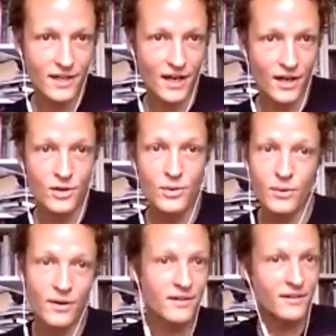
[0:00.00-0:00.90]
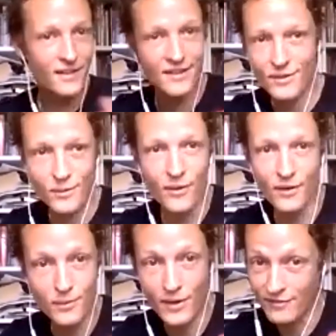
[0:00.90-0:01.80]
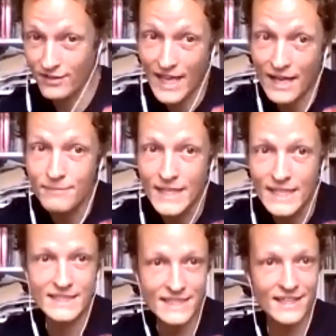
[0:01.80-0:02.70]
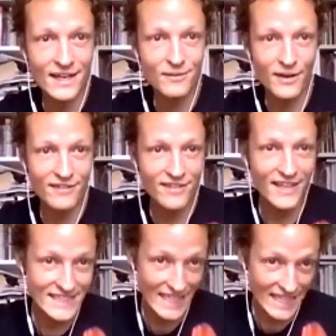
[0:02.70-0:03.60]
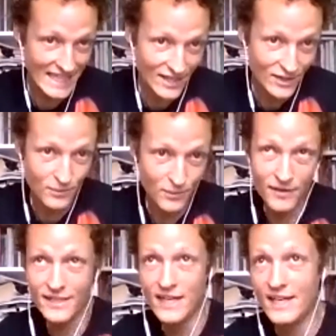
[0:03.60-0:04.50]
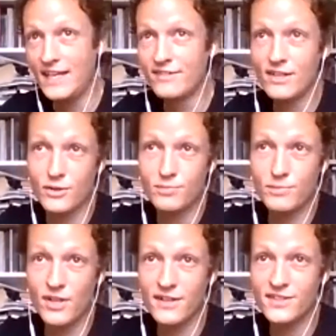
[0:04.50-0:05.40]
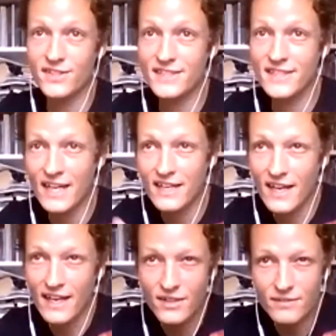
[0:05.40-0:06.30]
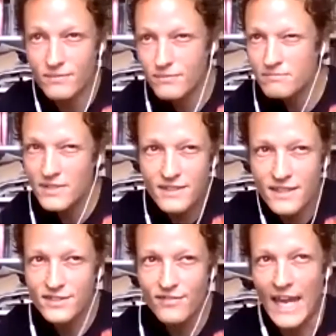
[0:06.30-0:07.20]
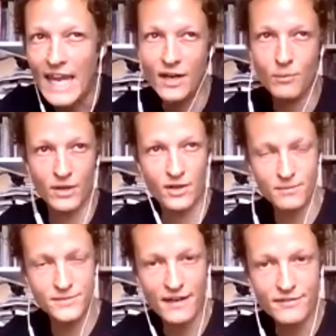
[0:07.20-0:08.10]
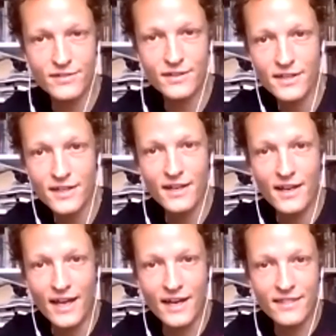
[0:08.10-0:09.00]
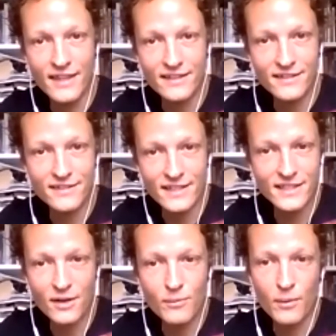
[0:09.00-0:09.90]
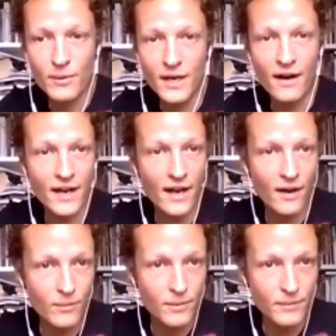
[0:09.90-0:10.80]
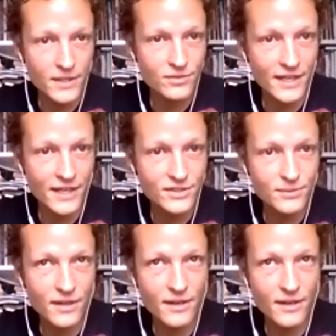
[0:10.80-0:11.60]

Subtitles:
a newer world, whatever that means, and whatever is in that new world. Even in Norse mythology, it's kind of like it's vague what comes after. And I think that's kind of where we are now, where we're trying to